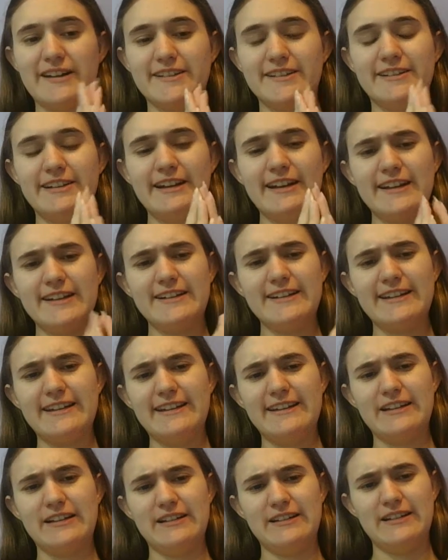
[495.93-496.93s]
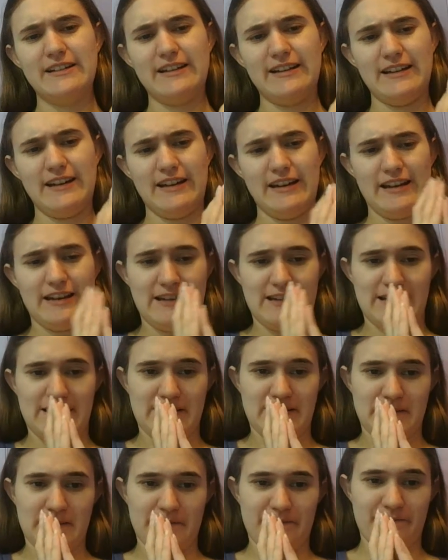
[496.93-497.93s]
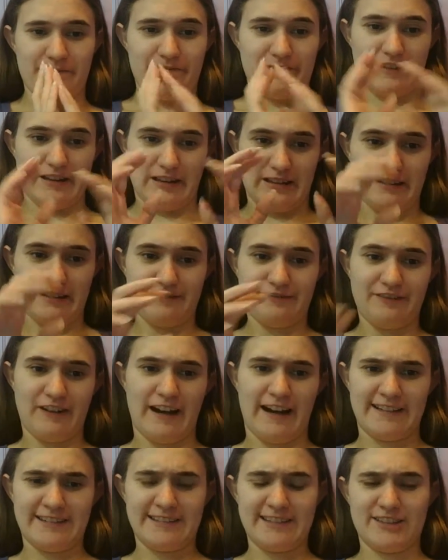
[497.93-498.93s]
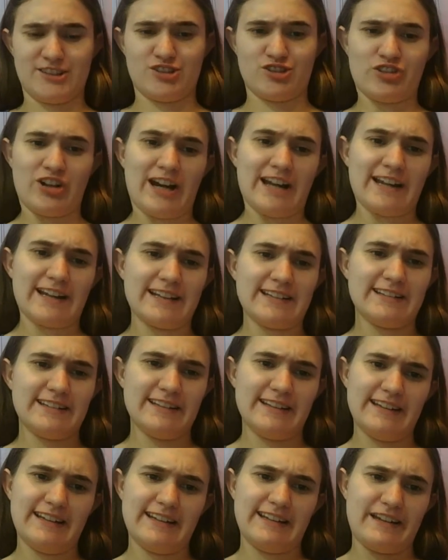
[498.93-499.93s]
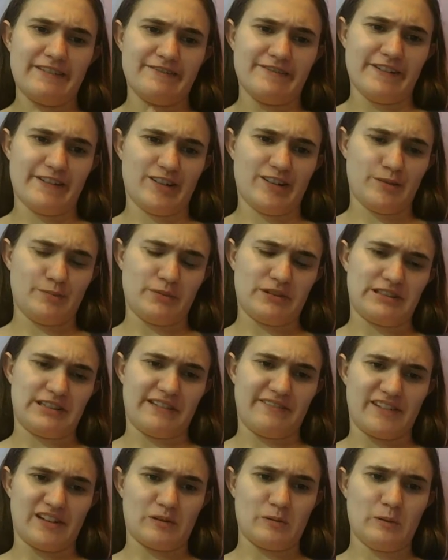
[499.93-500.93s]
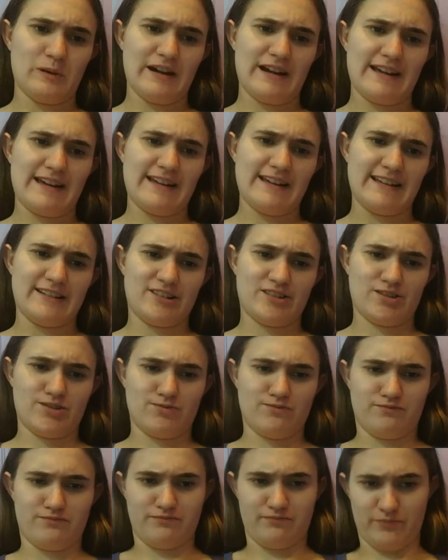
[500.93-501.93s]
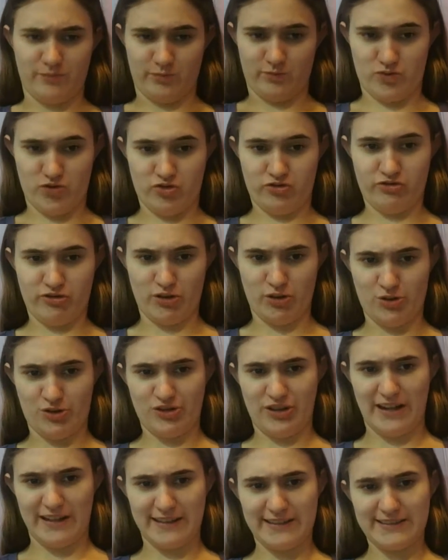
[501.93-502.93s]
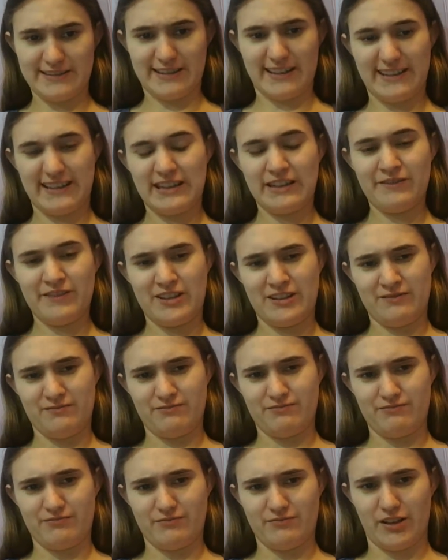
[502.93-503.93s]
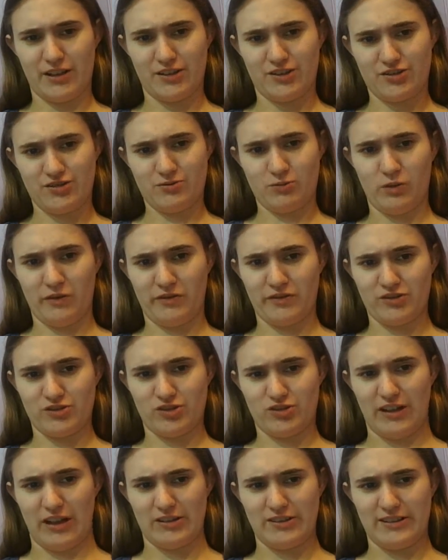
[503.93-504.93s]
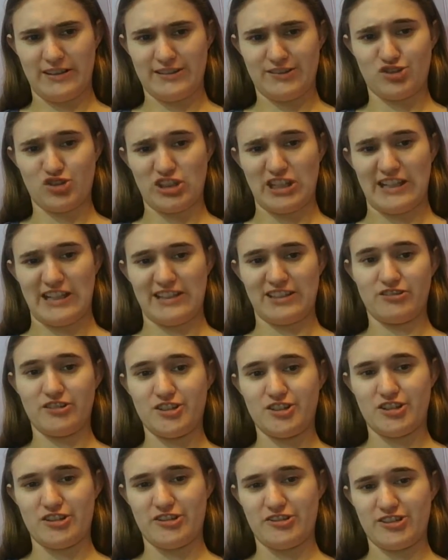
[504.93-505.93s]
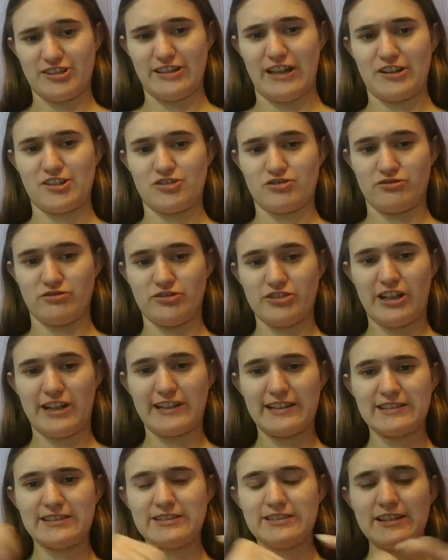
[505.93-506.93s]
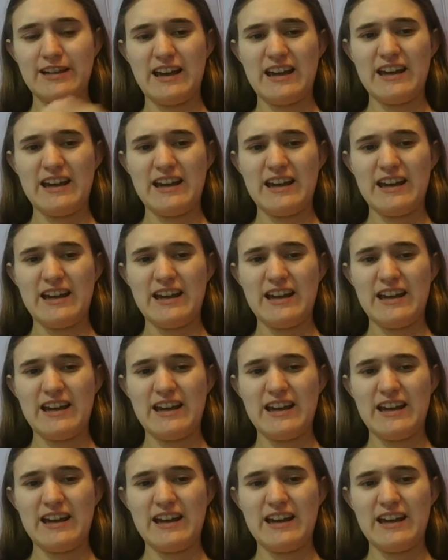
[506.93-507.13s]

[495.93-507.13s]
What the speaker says: D&D defines its dragons in a very specific way. It's true dragons. Like, even, like, wyverns are counted as a draconic creature, they're just not true dragons.